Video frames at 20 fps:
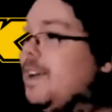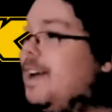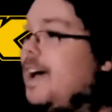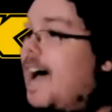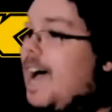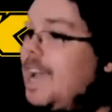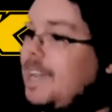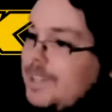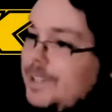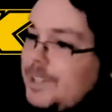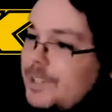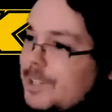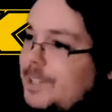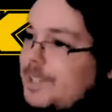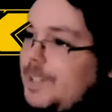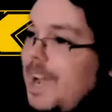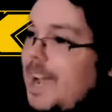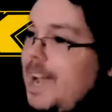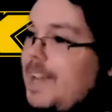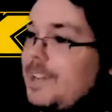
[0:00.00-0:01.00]
I could
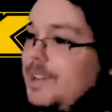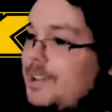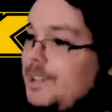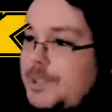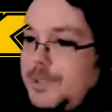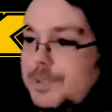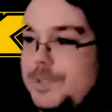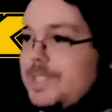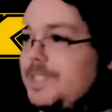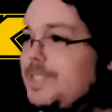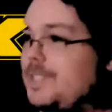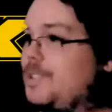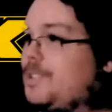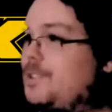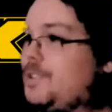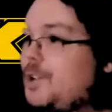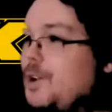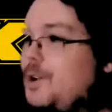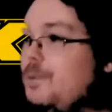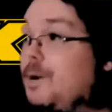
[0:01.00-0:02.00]
I could do this in
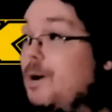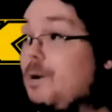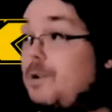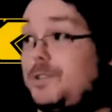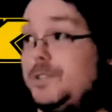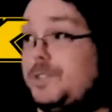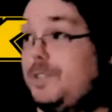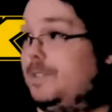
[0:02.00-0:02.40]
slow motion.